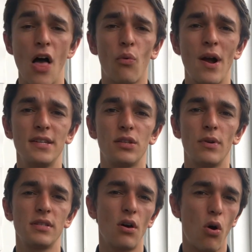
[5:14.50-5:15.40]
Otherwise, there
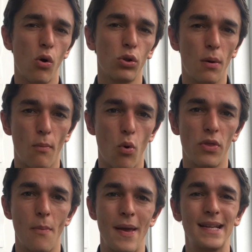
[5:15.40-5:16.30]
isn't a whole lot more
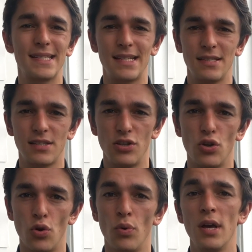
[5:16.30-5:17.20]
that makes sense to
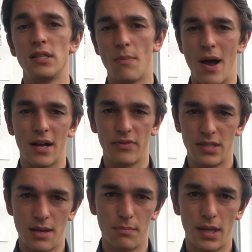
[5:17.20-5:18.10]
do to market the
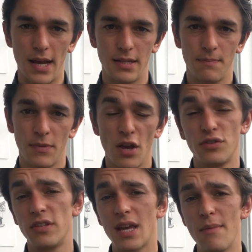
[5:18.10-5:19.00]
template.
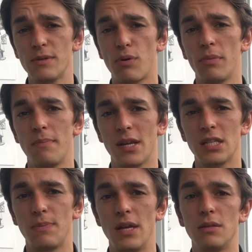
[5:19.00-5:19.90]
So the time is probably better
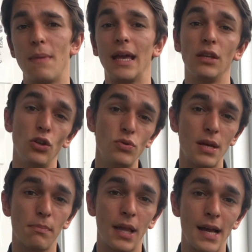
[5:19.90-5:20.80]
spent making new
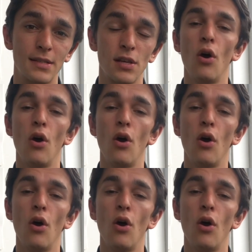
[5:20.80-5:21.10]
templates